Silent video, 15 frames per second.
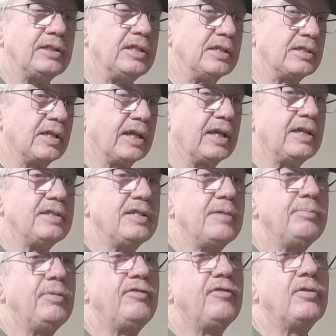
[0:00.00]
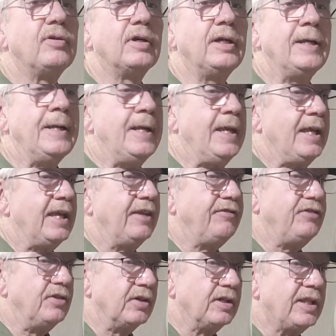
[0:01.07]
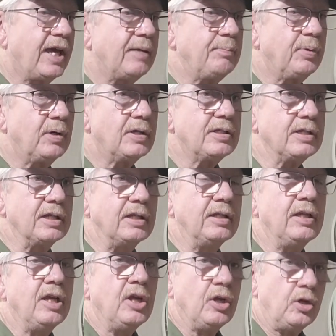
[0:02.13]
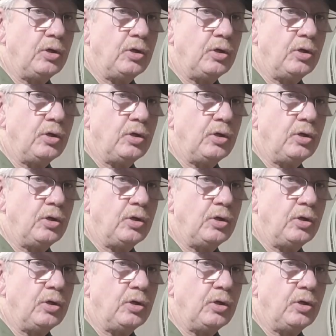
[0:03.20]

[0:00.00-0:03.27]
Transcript: Just like I said before, if you're that person